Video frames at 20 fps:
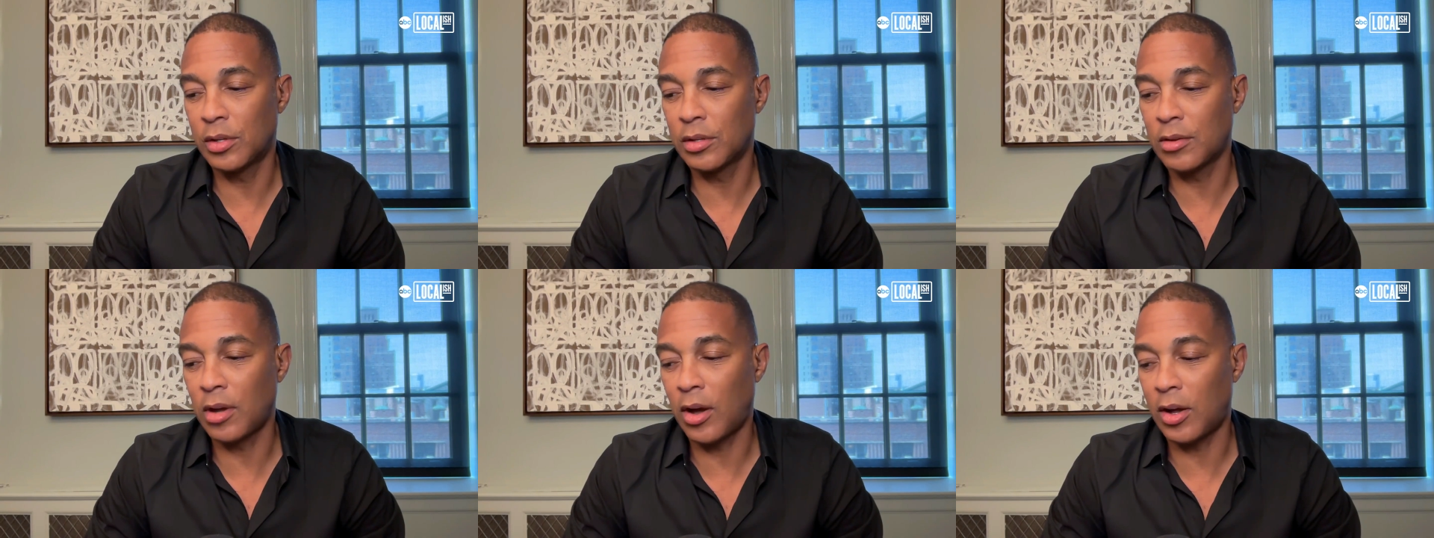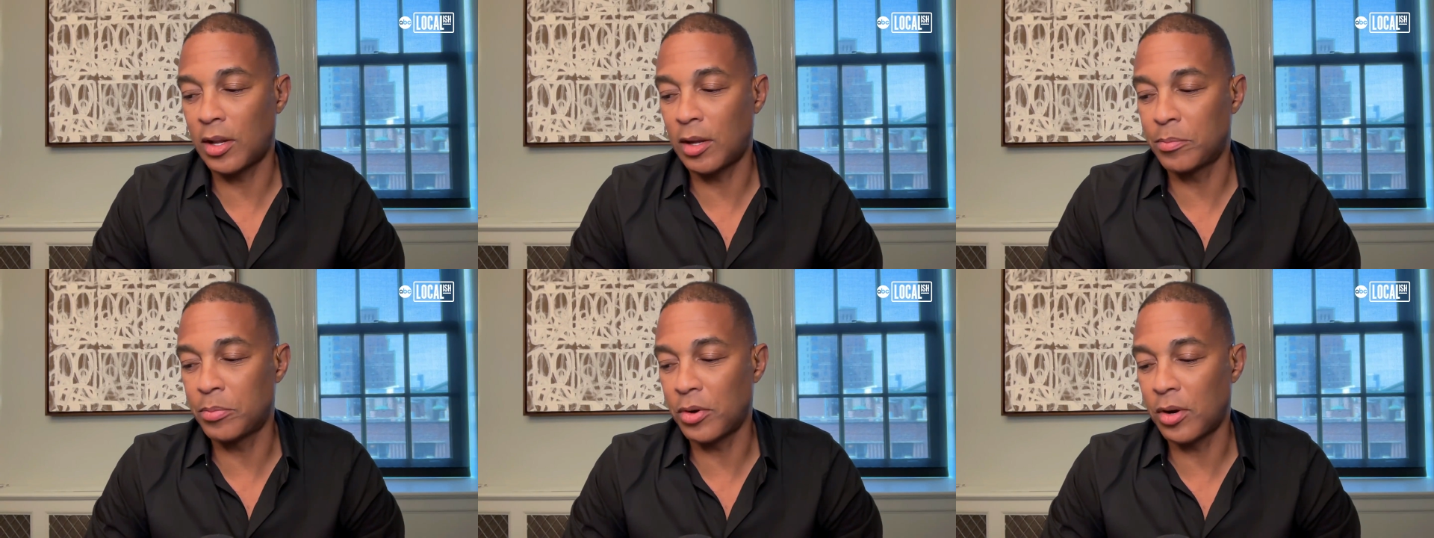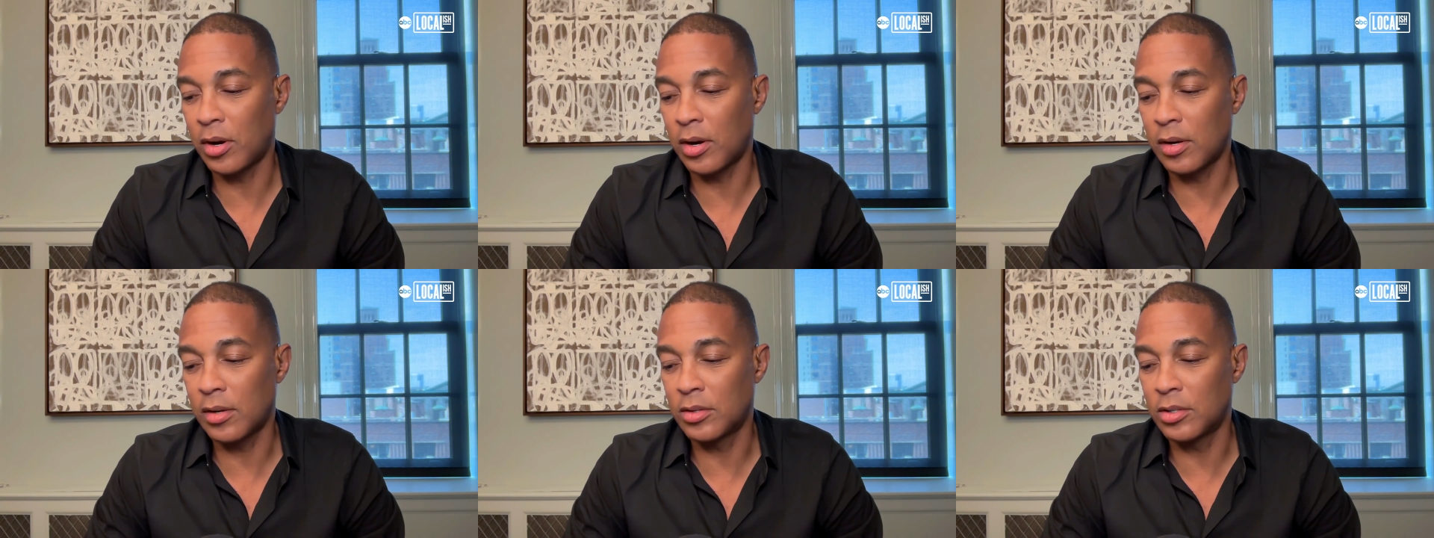caught up
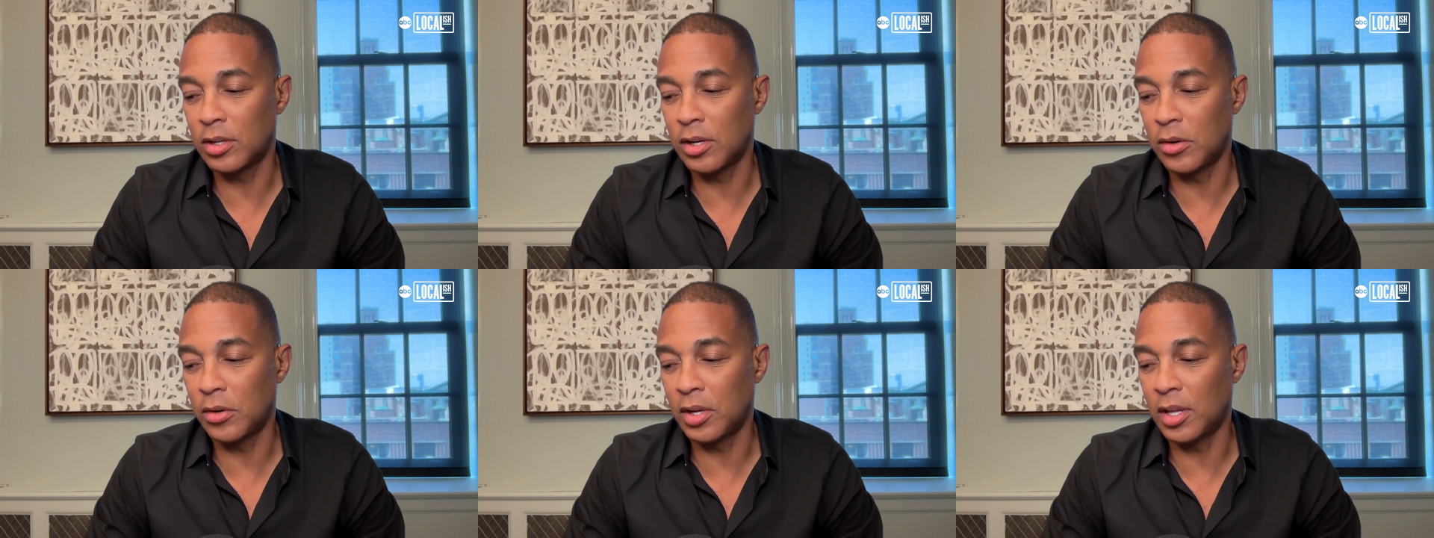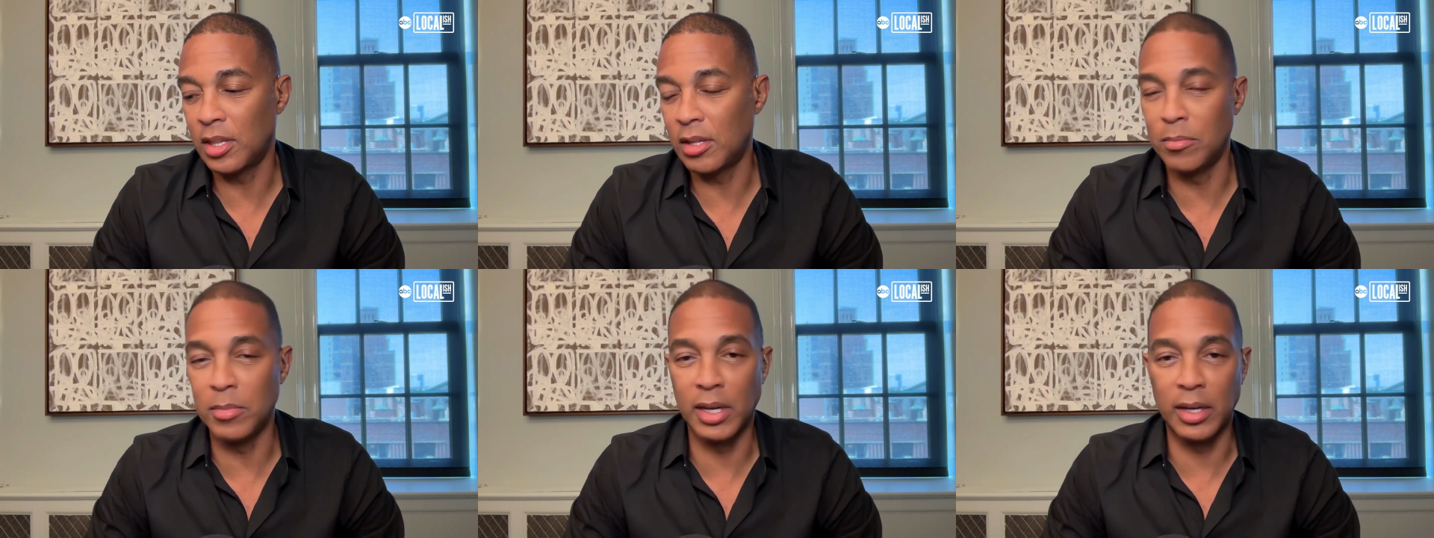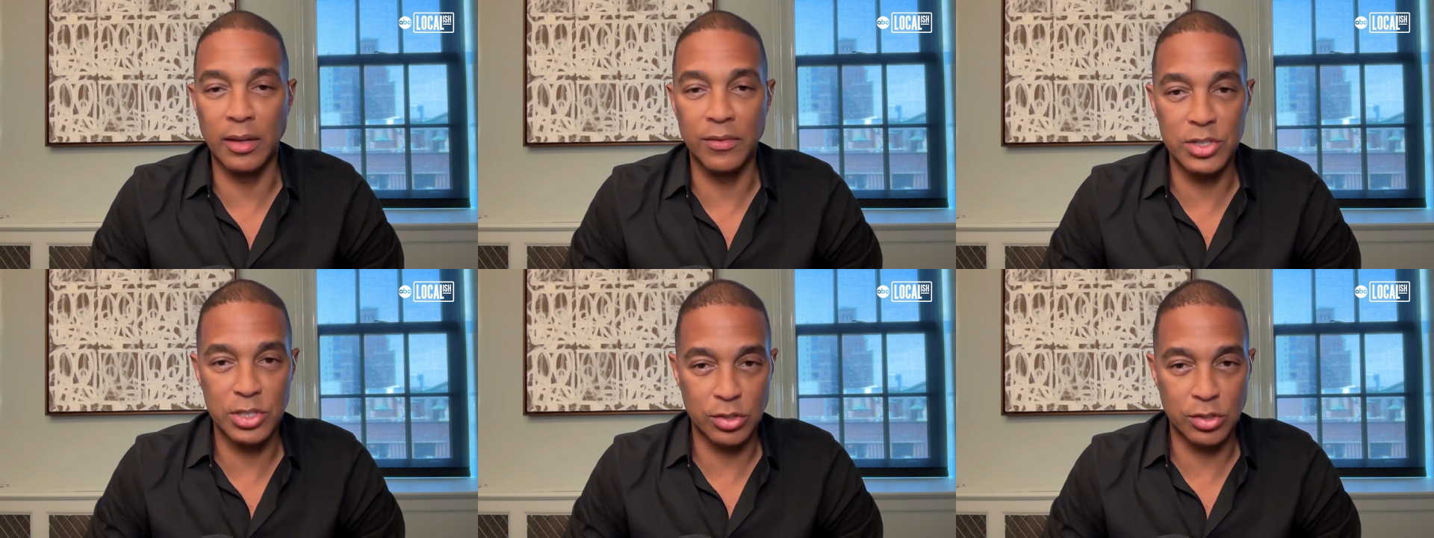or you know in the middle of the